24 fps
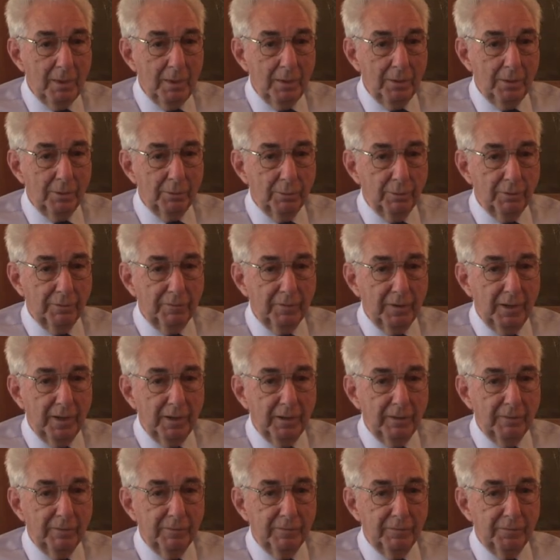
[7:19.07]
there were
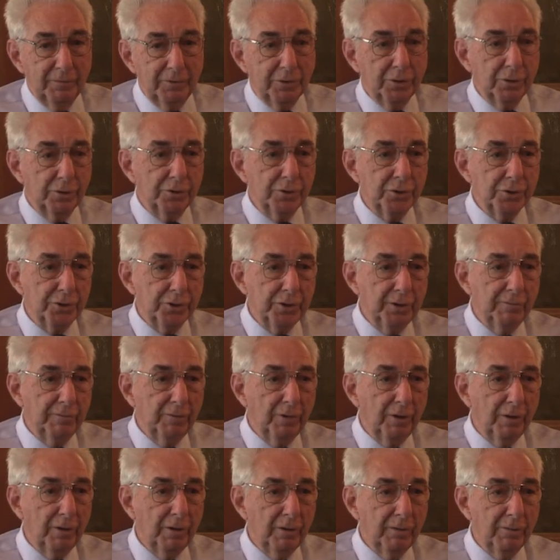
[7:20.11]
5 churches
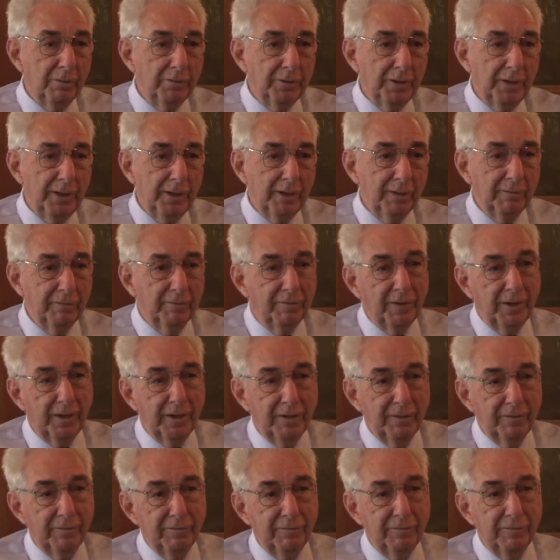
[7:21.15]
involved and
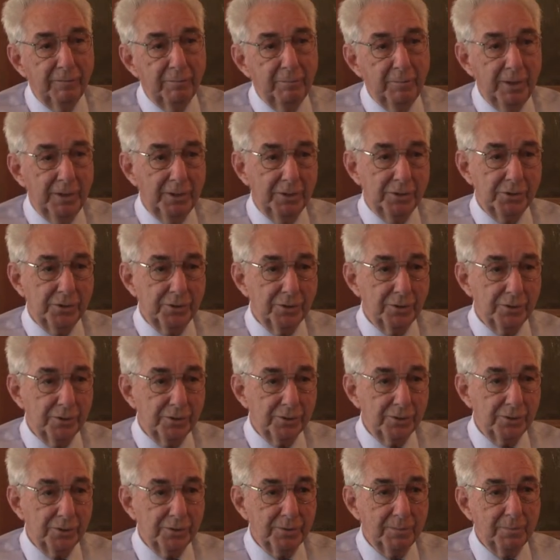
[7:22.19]
5
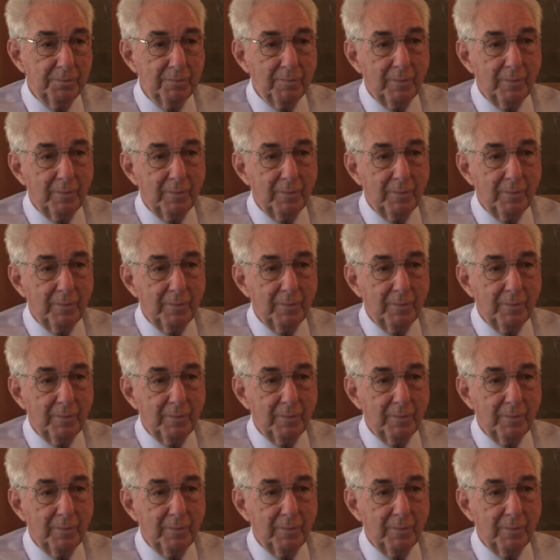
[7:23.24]
ministers,